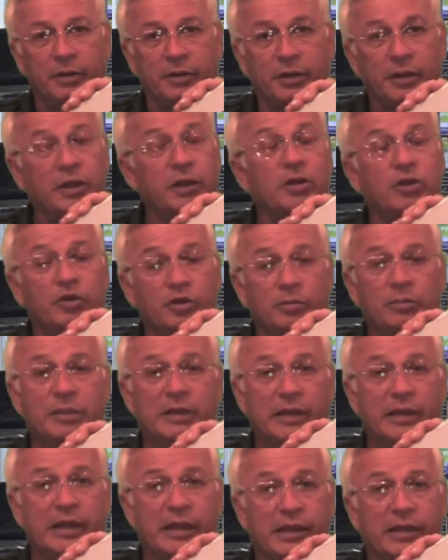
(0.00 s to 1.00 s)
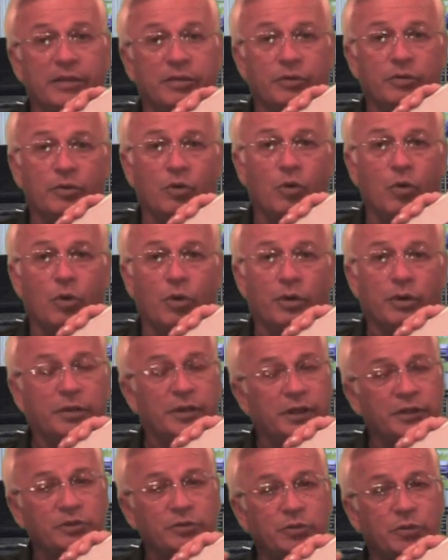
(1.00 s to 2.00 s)
It could be either or.
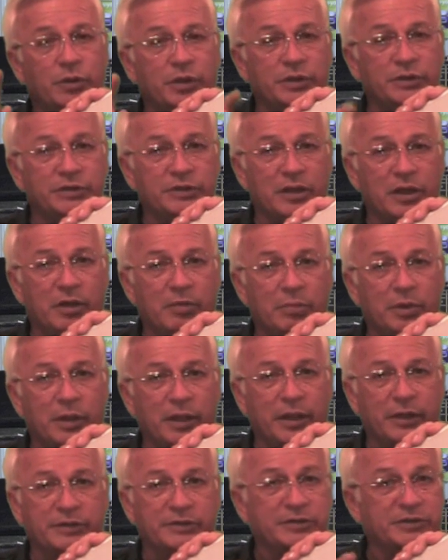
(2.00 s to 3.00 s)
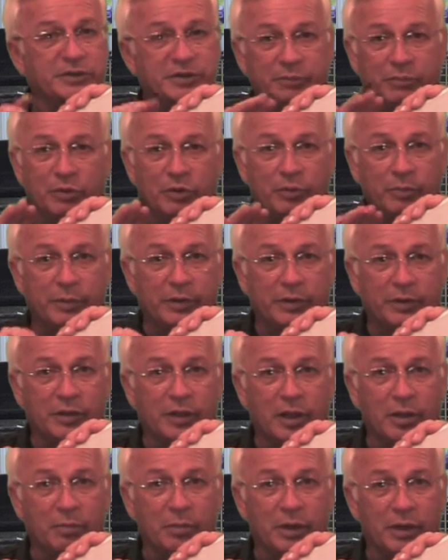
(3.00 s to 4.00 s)
That's where it's complex. Simple but
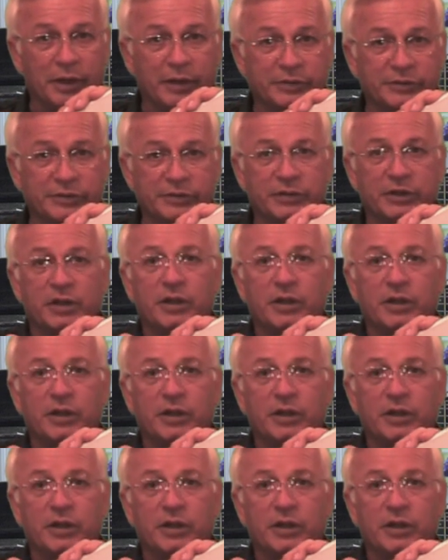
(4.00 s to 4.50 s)
complex.